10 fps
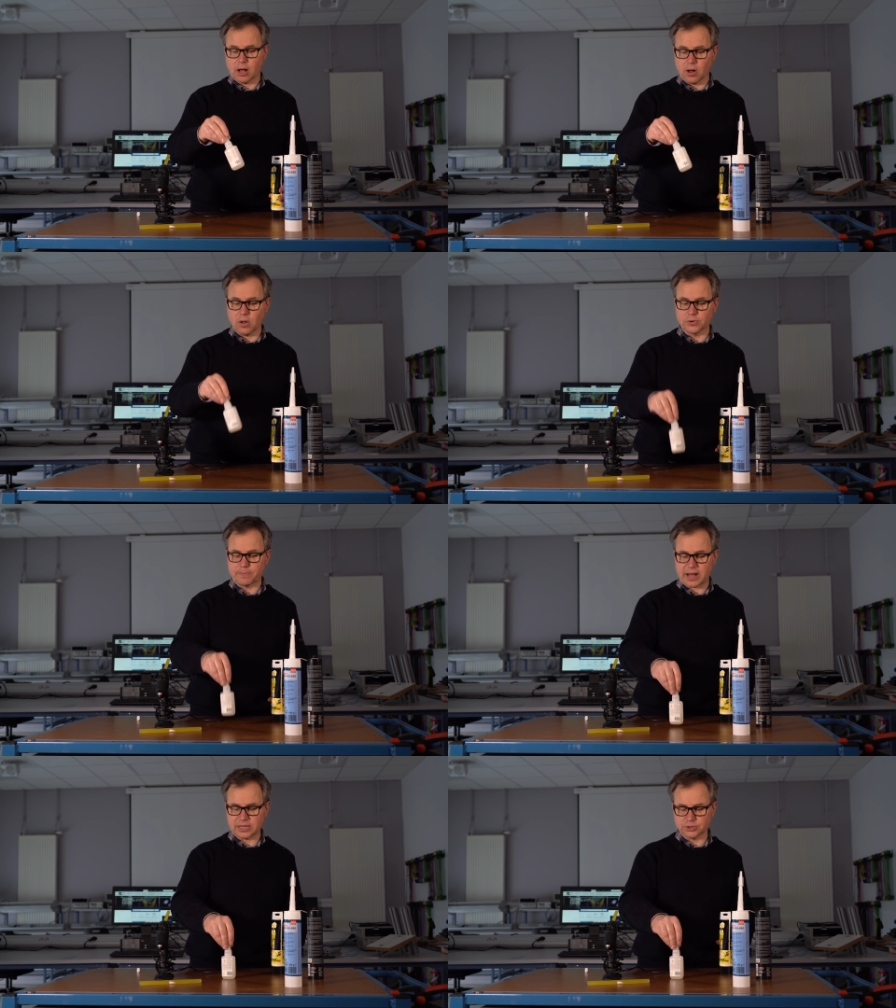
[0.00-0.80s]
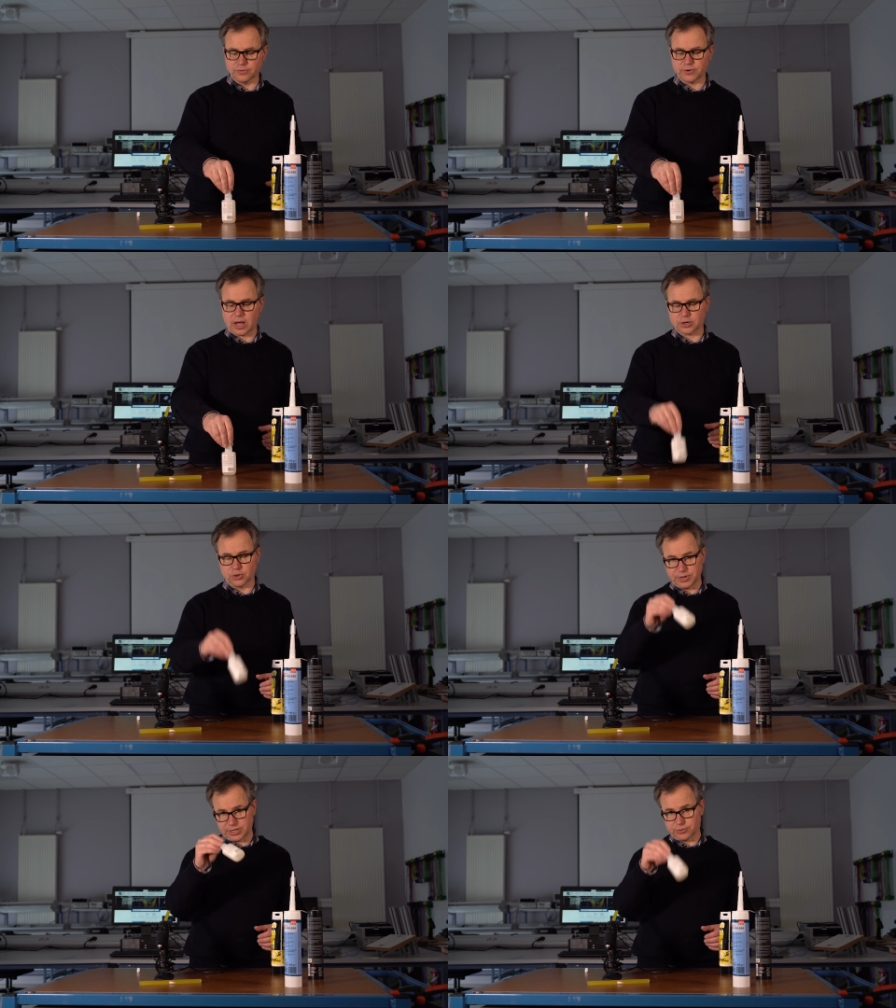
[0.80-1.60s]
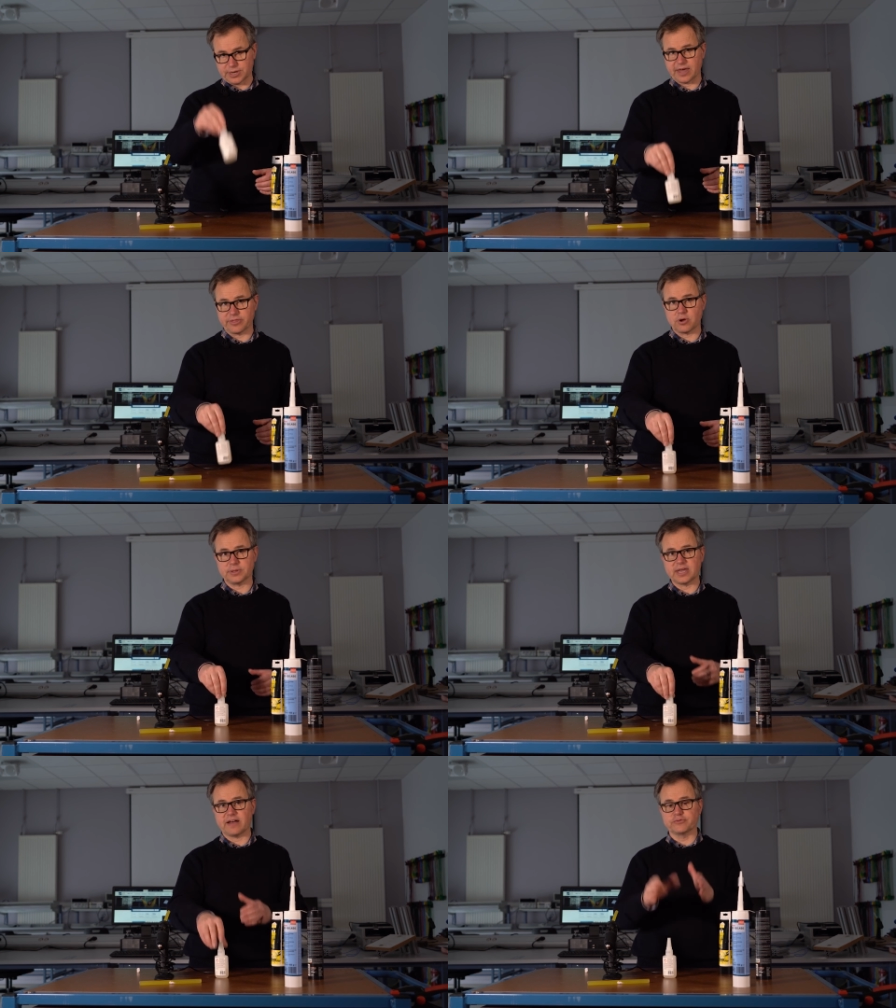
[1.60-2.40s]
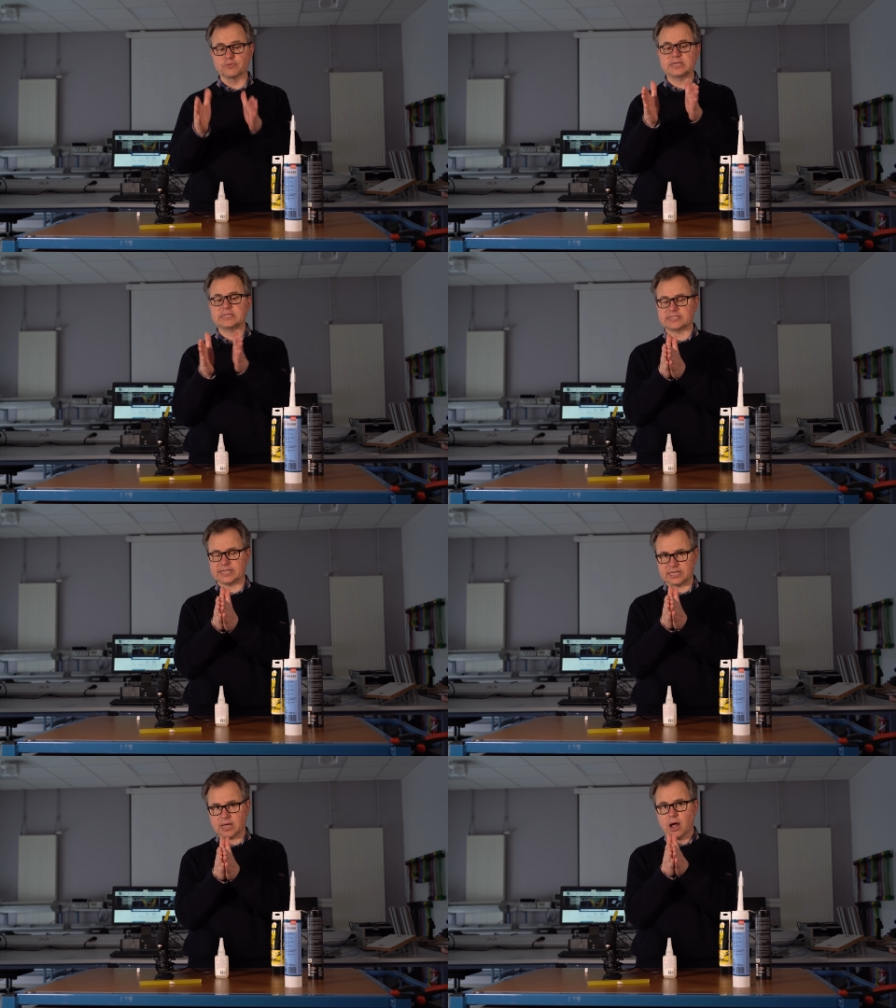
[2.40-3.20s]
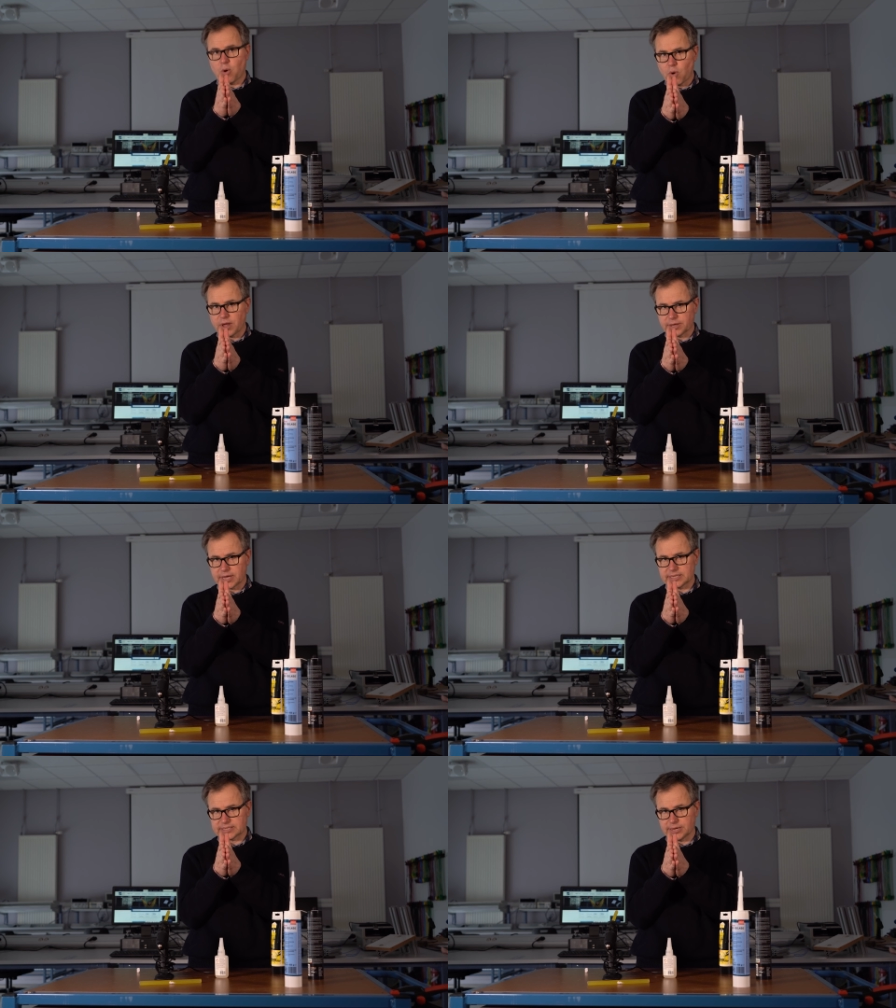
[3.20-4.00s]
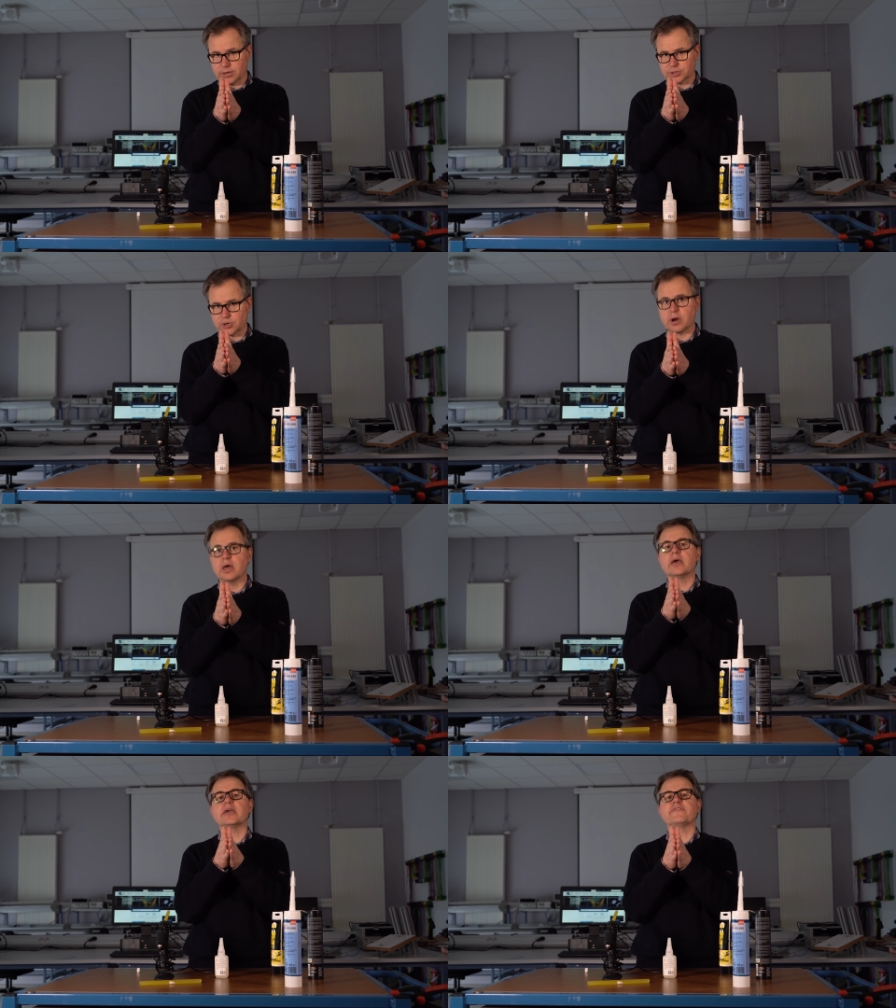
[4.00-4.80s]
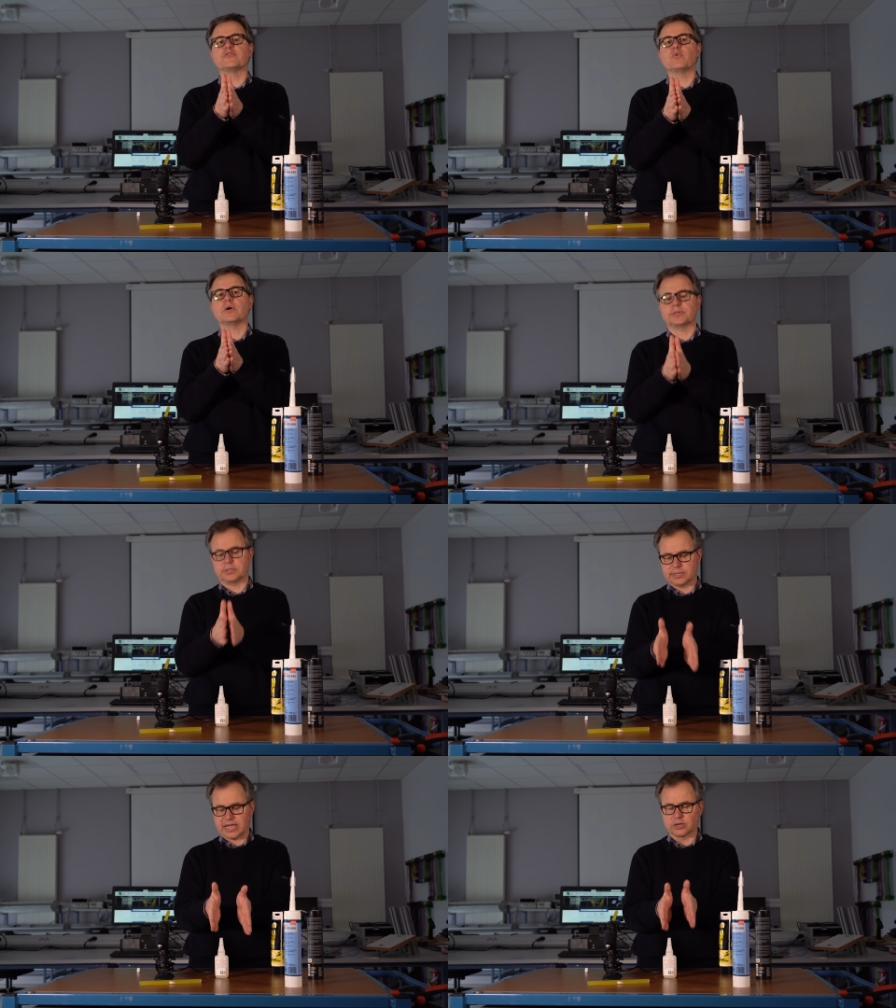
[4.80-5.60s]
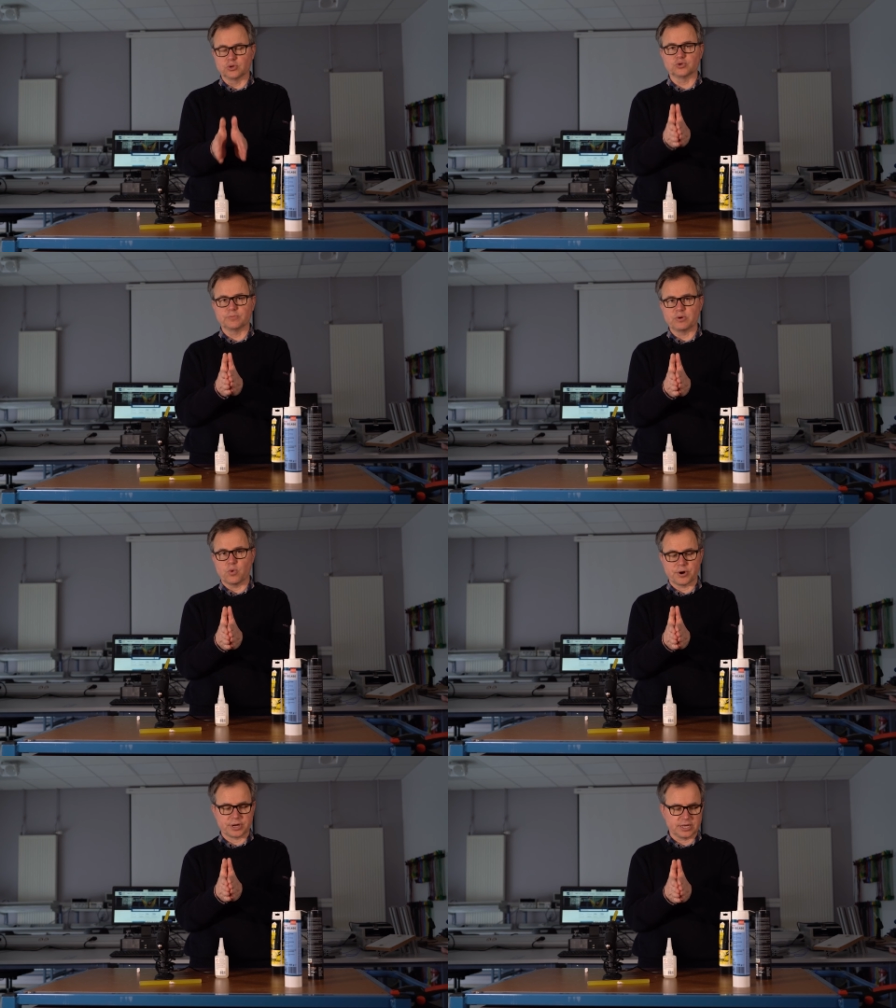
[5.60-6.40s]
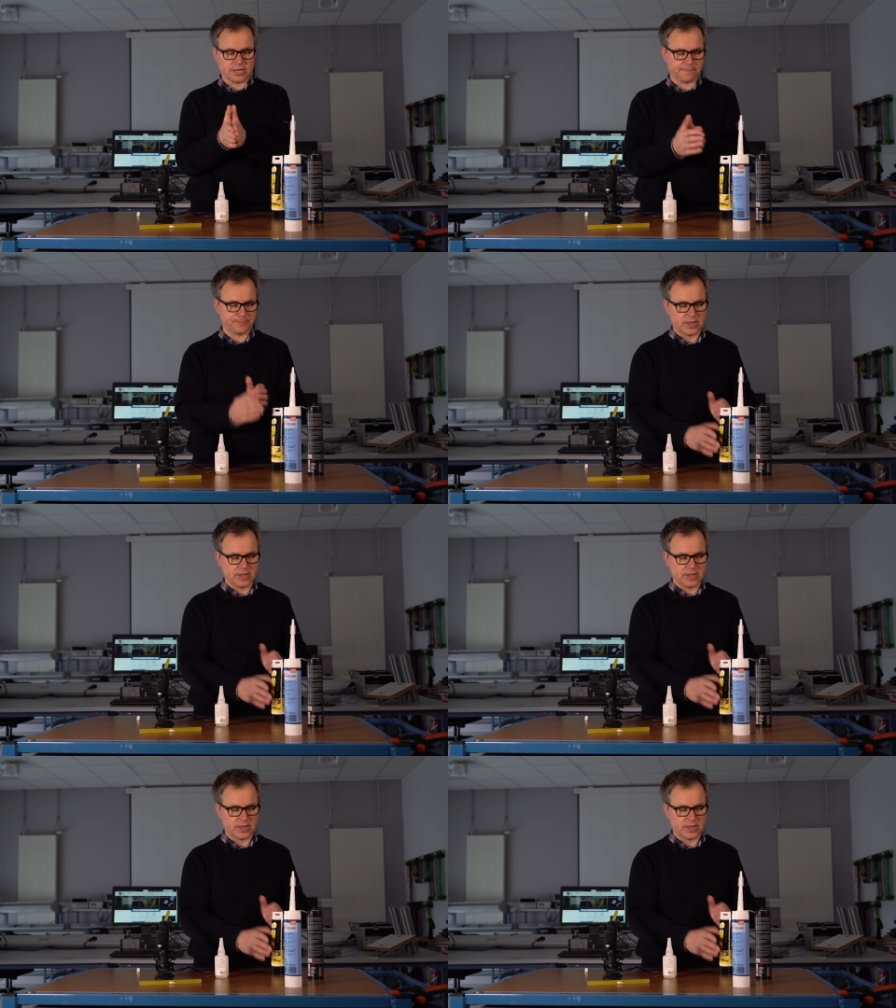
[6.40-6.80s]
All the parts you are gluing together, they have to be sticked one against another if you want that glue to be working.